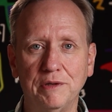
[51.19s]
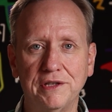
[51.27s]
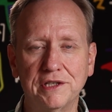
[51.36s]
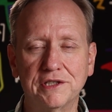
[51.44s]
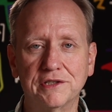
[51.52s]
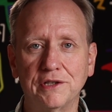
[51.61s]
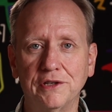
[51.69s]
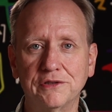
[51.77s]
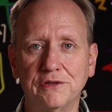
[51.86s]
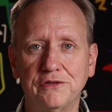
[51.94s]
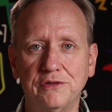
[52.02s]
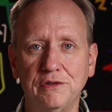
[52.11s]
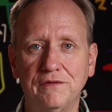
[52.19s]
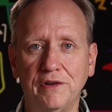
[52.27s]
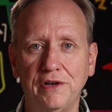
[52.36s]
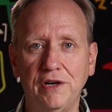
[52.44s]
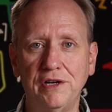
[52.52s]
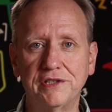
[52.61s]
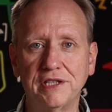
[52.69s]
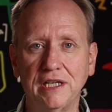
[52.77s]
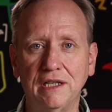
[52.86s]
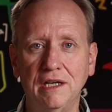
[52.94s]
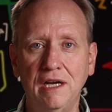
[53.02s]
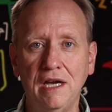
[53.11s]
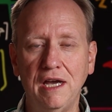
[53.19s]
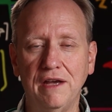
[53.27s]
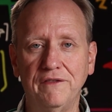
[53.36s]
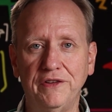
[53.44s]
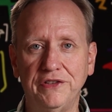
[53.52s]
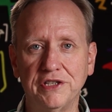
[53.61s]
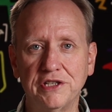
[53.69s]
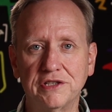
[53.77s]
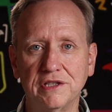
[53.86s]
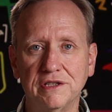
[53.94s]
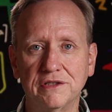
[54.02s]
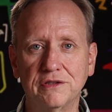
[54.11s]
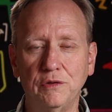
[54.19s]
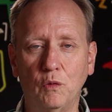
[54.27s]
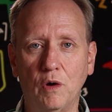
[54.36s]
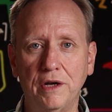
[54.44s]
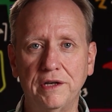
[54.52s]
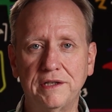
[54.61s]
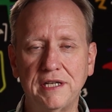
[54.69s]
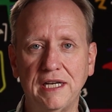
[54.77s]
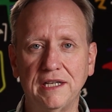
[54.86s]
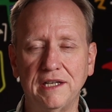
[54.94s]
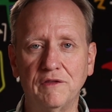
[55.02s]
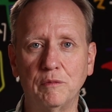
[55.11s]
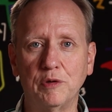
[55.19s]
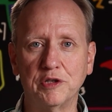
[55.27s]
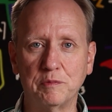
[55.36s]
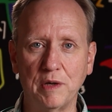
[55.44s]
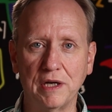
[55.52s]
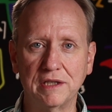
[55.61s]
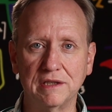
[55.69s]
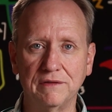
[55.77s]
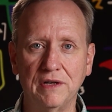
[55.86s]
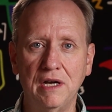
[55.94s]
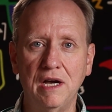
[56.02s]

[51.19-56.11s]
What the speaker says: but this is also true for nursing and physicians who want to take a different perspective